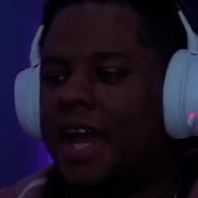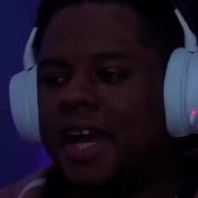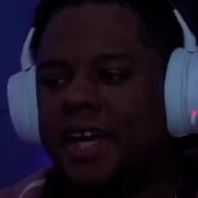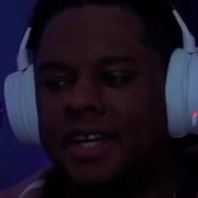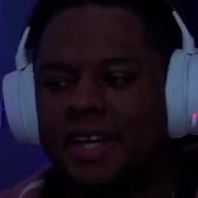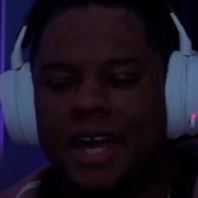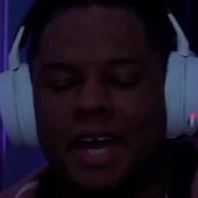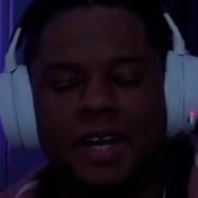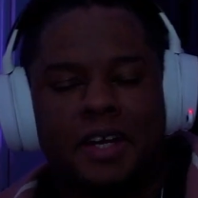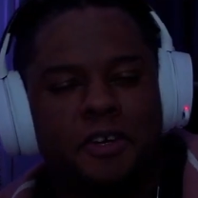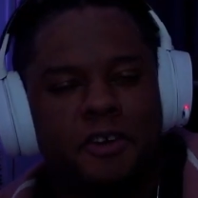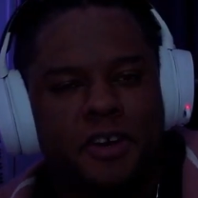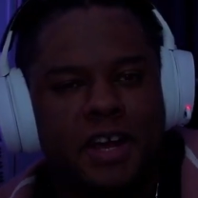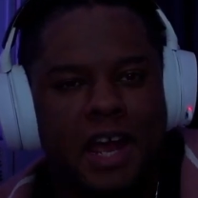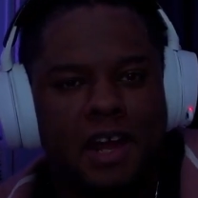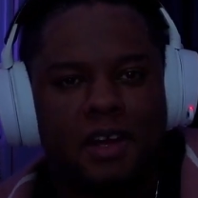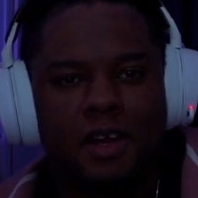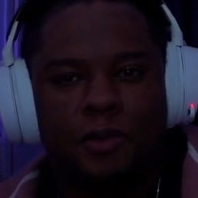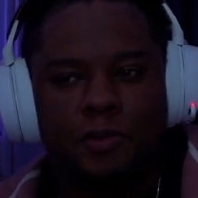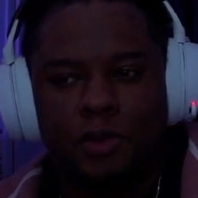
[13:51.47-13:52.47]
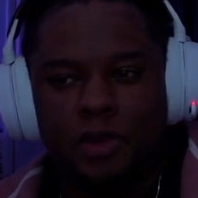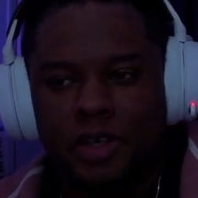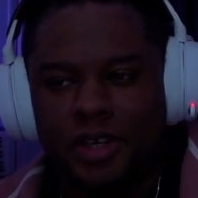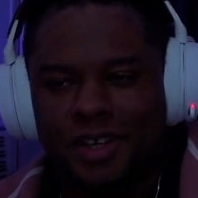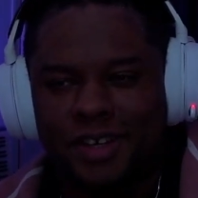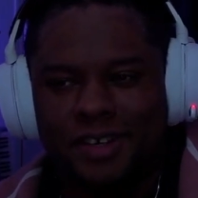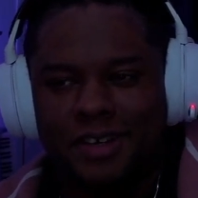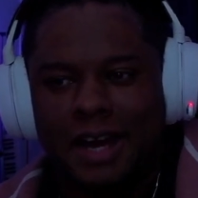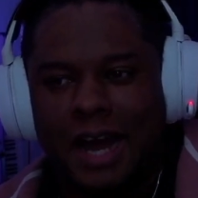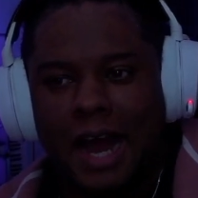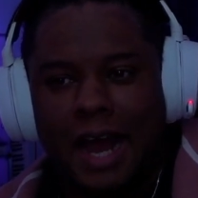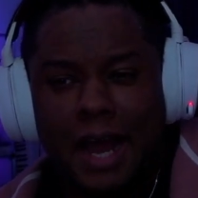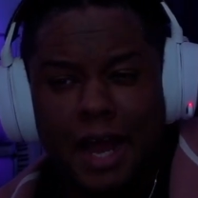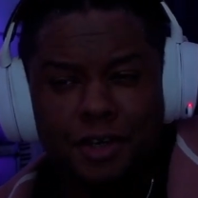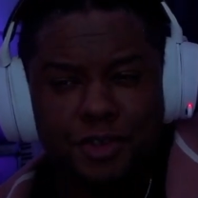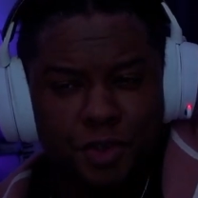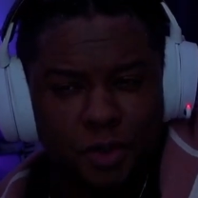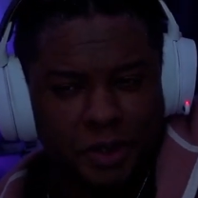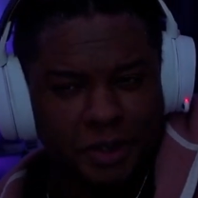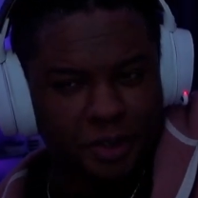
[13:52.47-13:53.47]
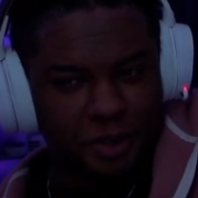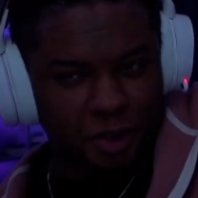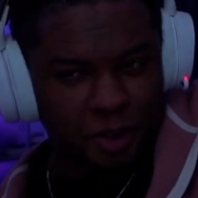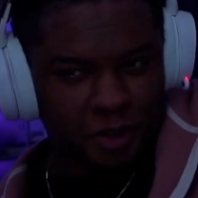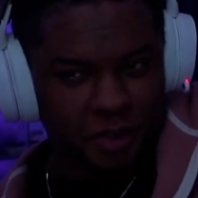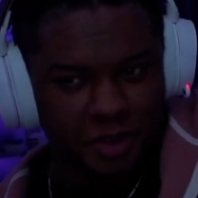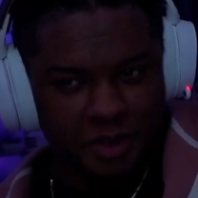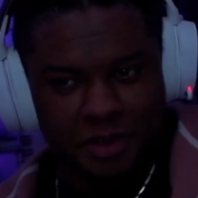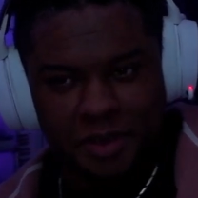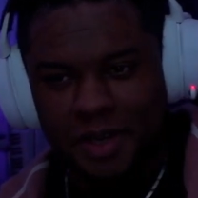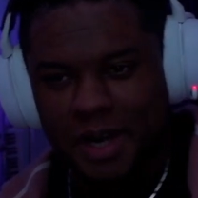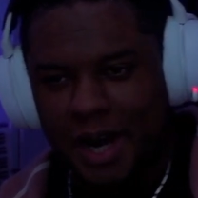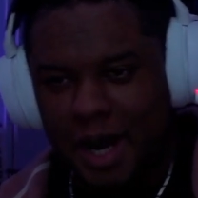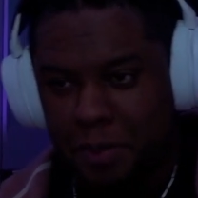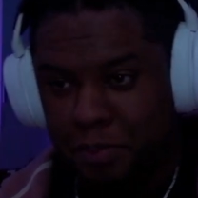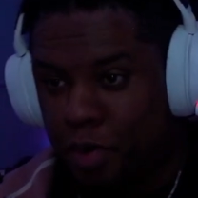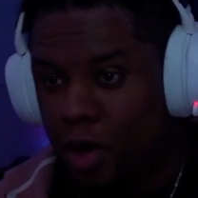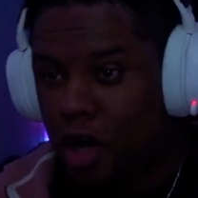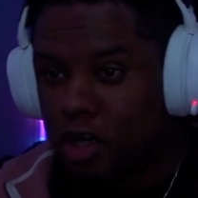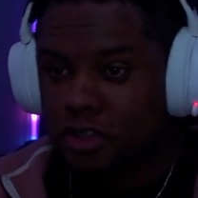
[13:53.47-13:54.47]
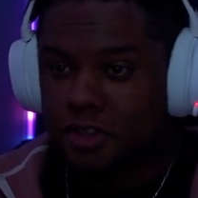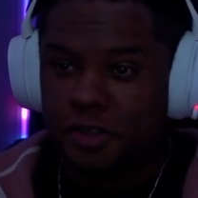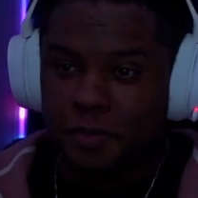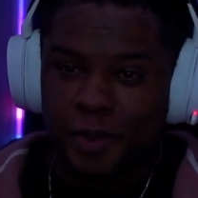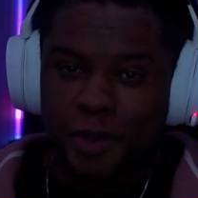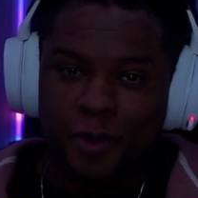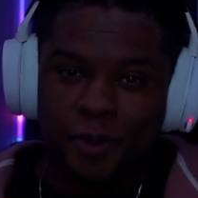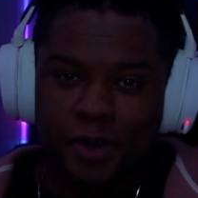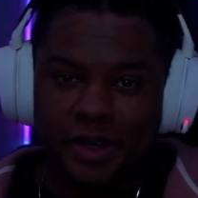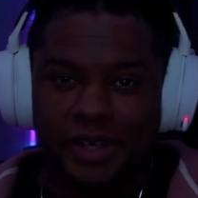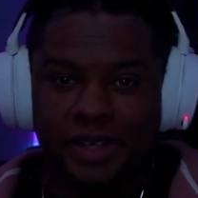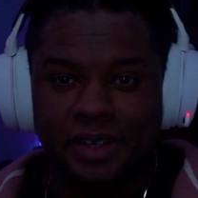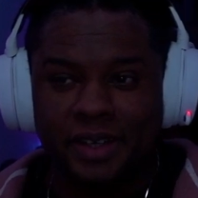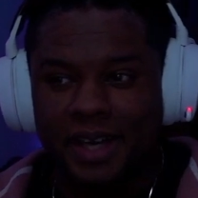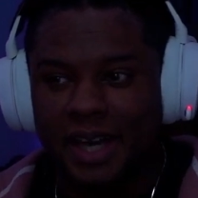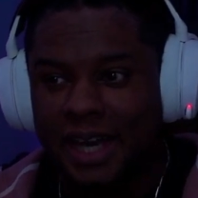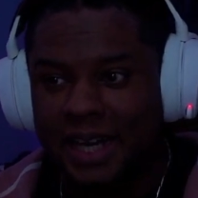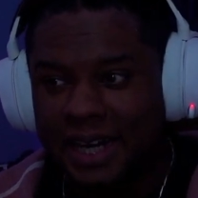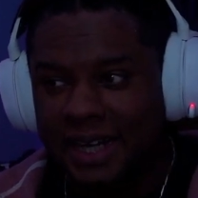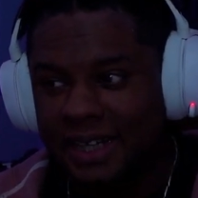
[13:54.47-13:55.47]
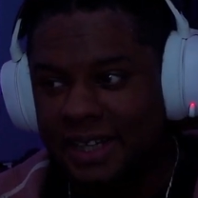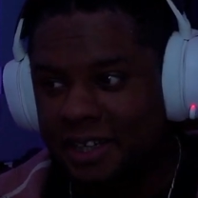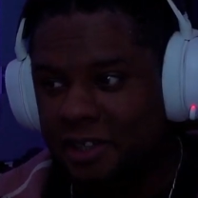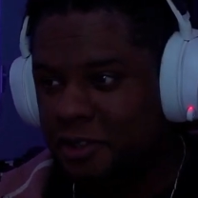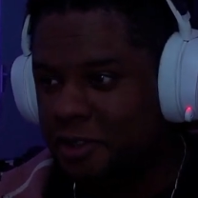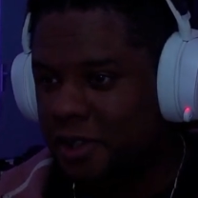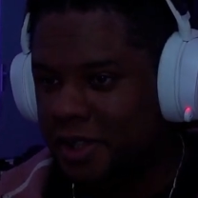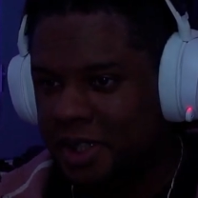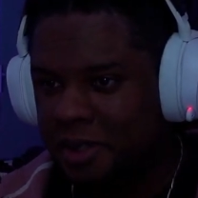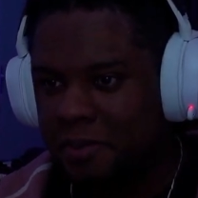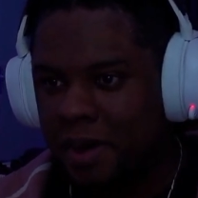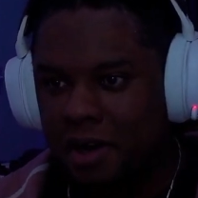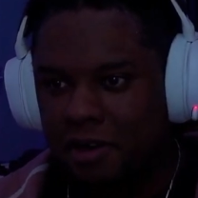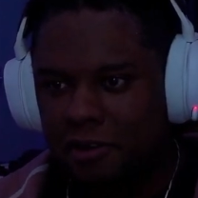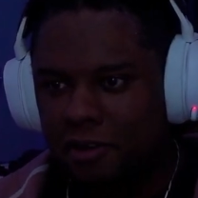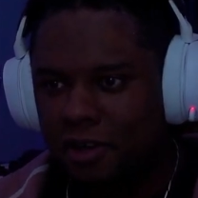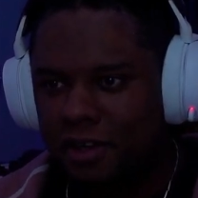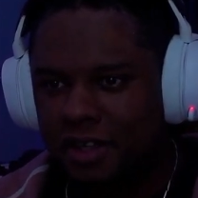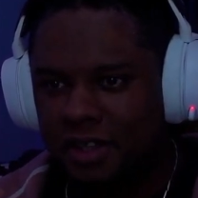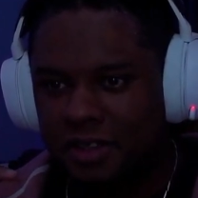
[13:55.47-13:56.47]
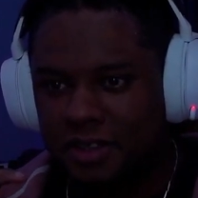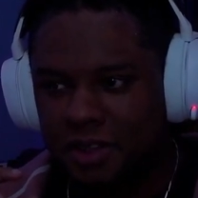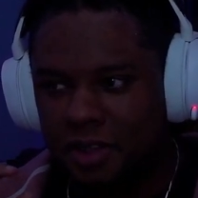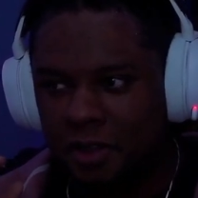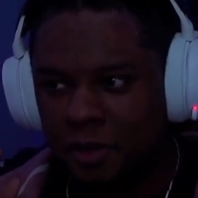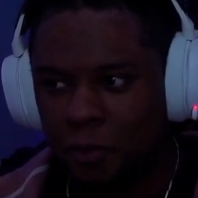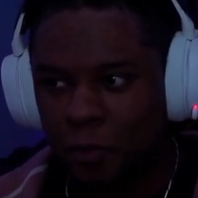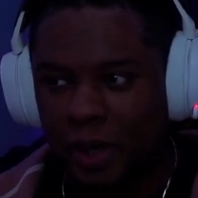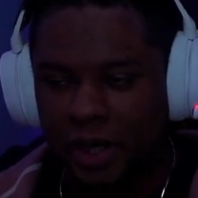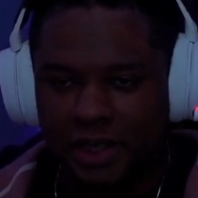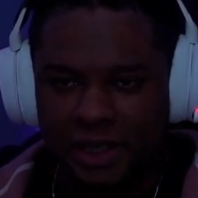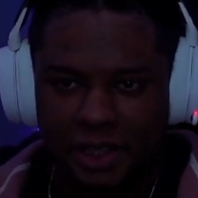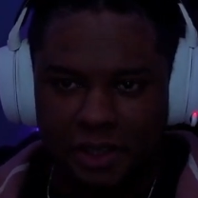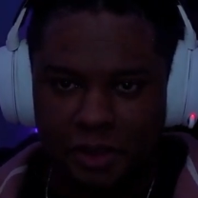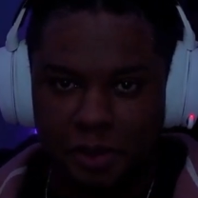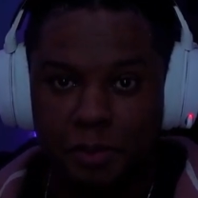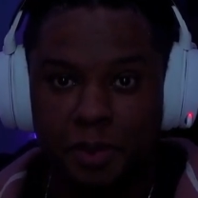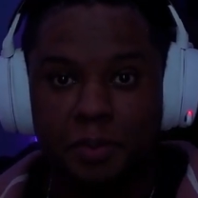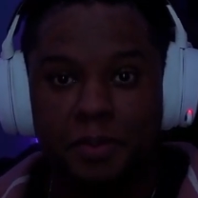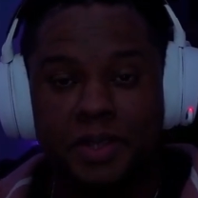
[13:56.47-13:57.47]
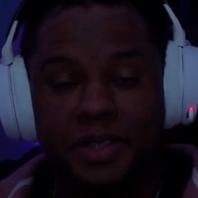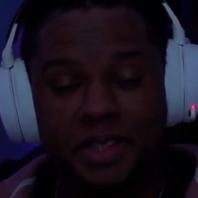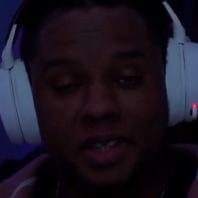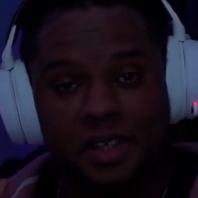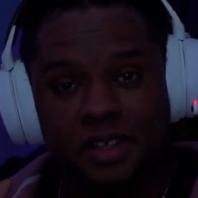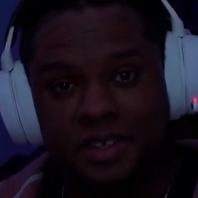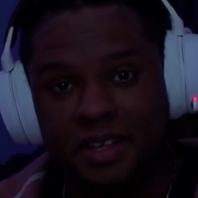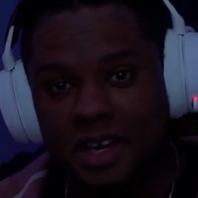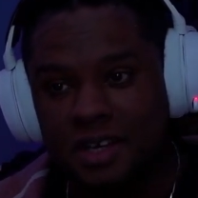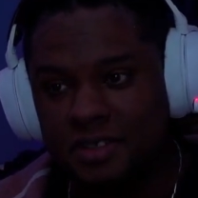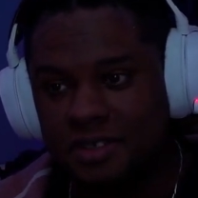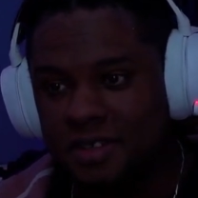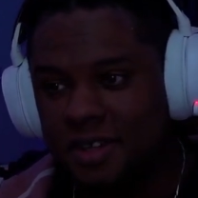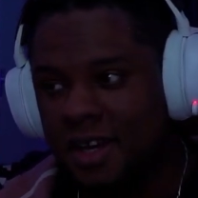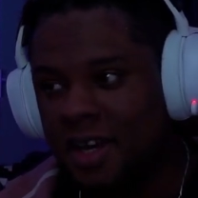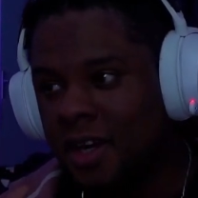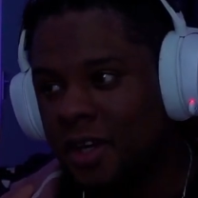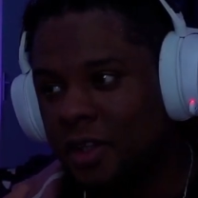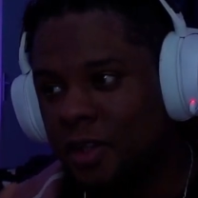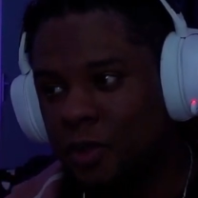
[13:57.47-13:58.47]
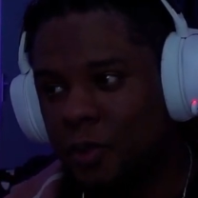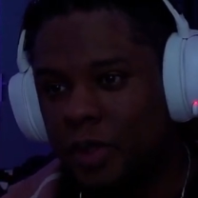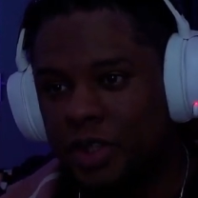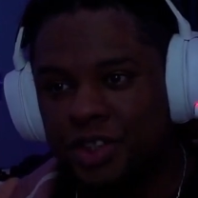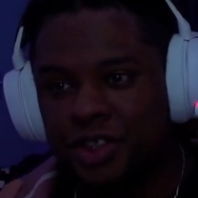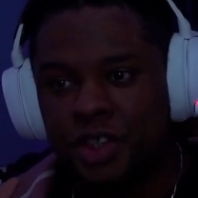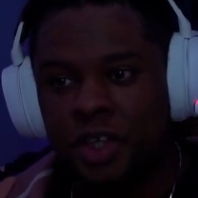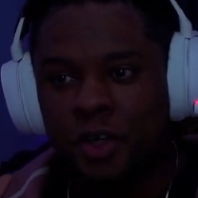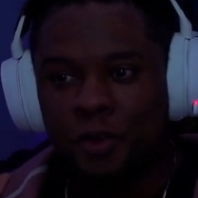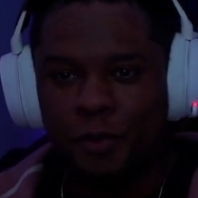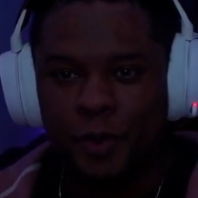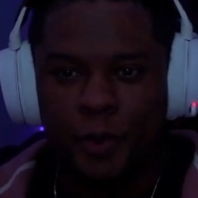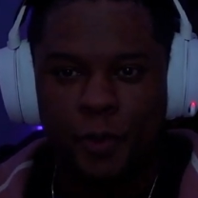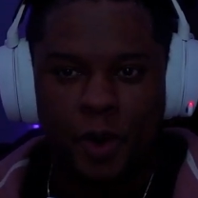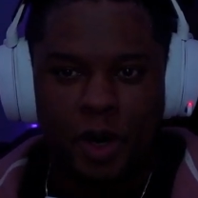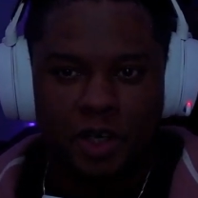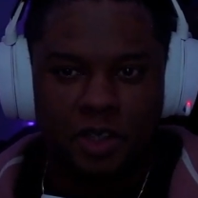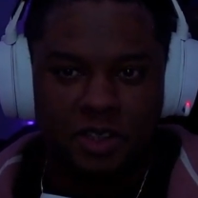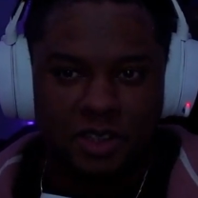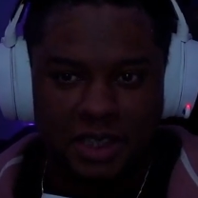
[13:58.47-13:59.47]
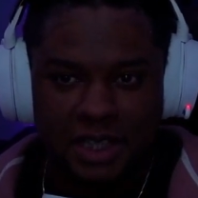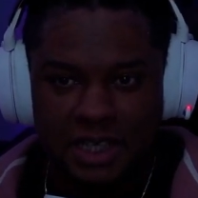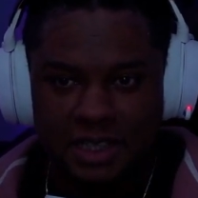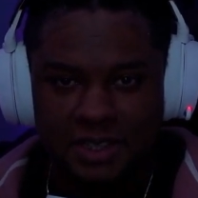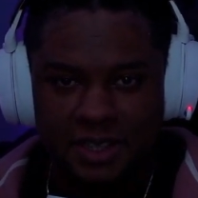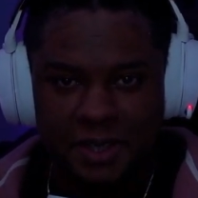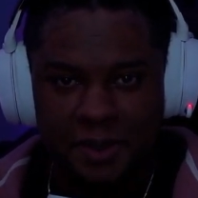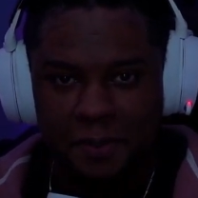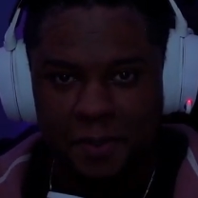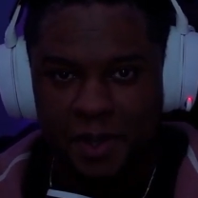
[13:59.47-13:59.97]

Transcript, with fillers: Hey, editor Gael Level here. I actually turned, I paused the recording and I didn't turn it back on until way later. But basically, yes, Twitch requires less than a